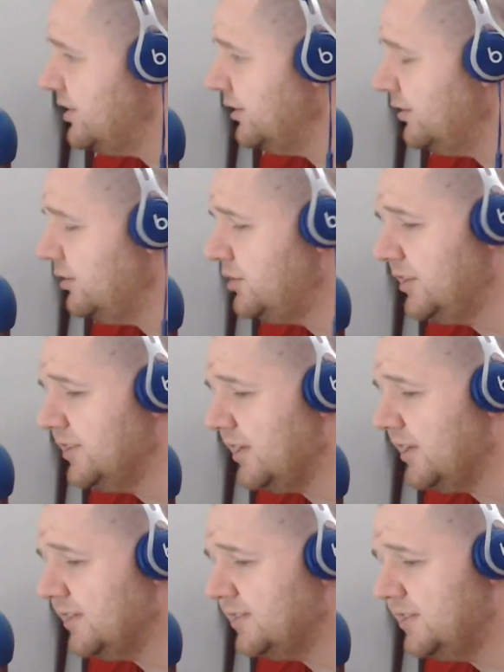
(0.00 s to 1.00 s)
year that Luchi
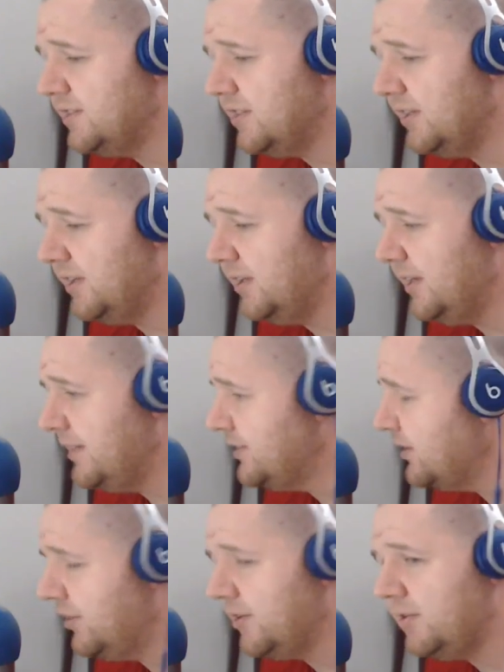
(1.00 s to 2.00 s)
Gonzalez is he's
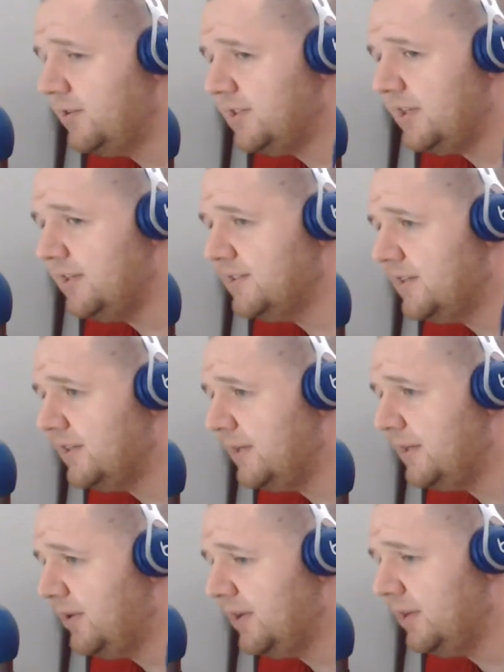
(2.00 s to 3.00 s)
going to throw those kids at the
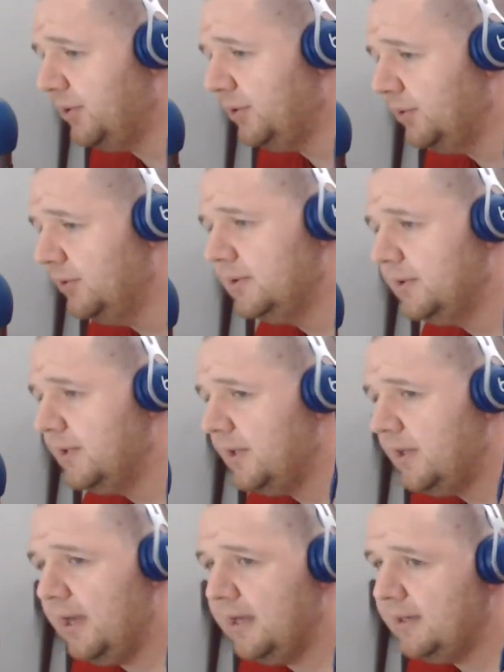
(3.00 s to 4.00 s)
deep end of the pool
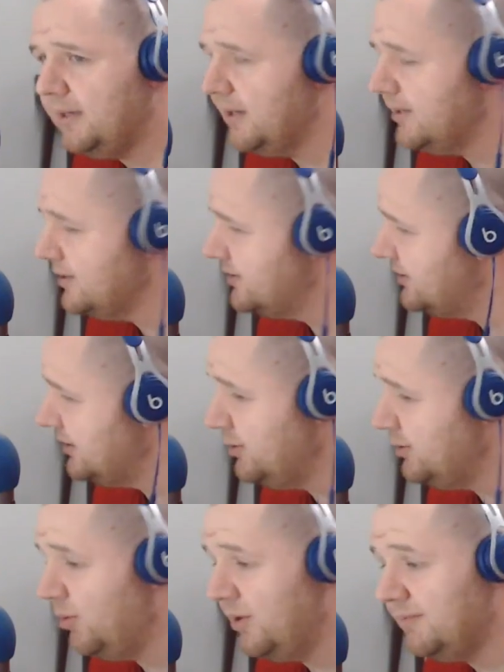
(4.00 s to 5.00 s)
and
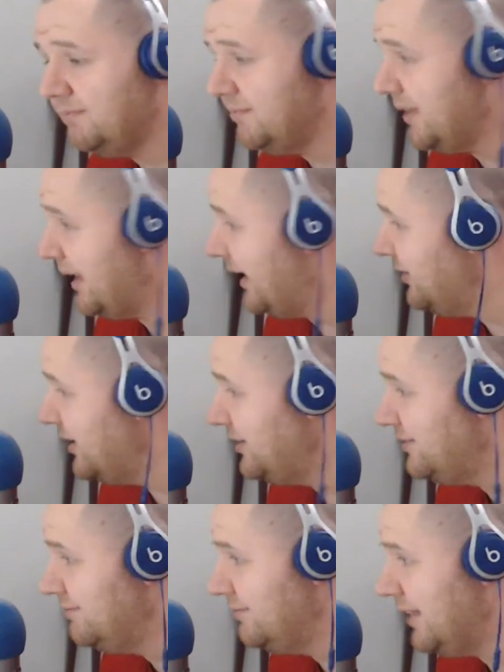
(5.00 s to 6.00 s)
see how
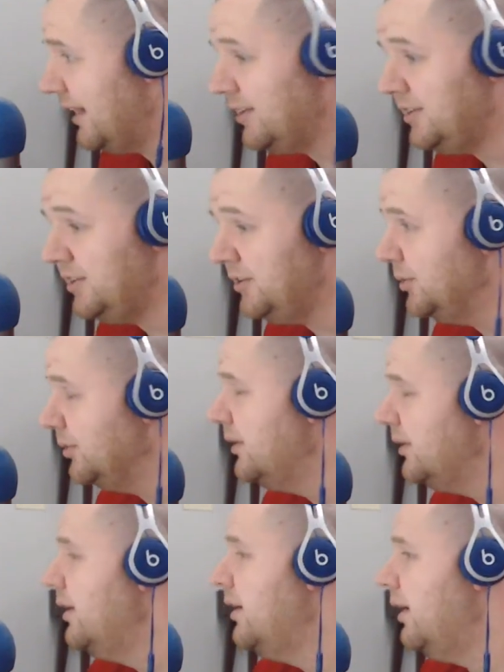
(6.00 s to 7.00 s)
they do.
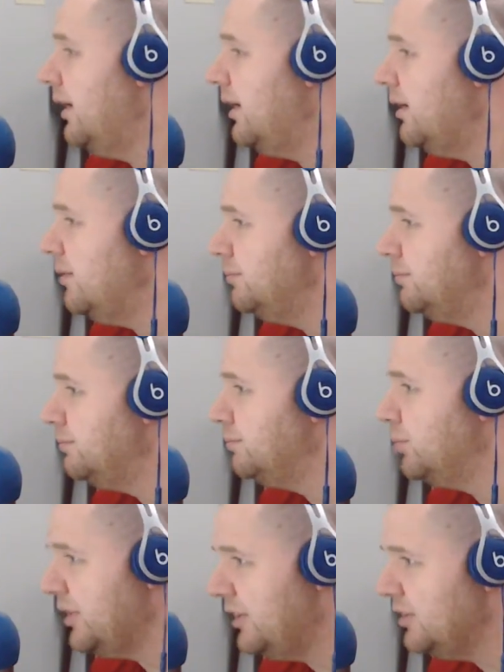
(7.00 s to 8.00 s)

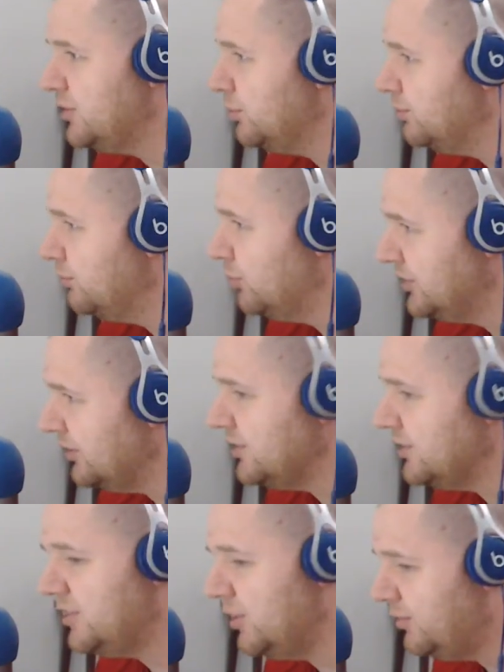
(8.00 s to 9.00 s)
Pretty good
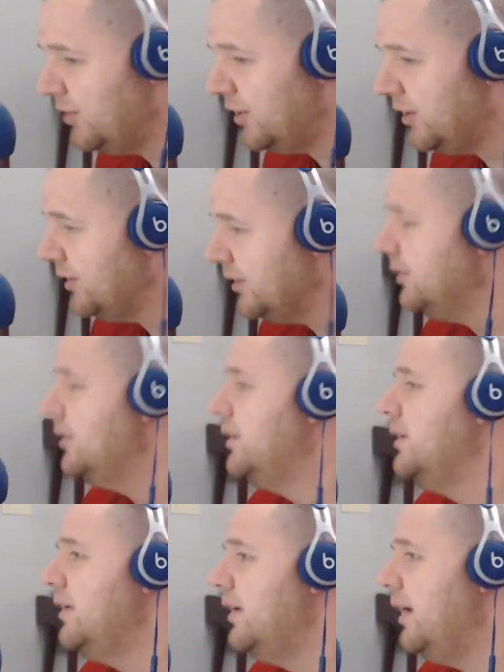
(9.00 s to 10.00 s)
results so far.
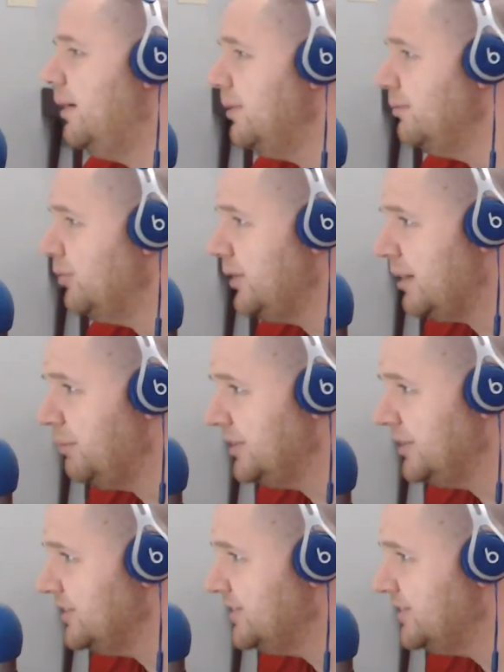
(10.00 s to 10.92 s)
I mean, we got a bunch of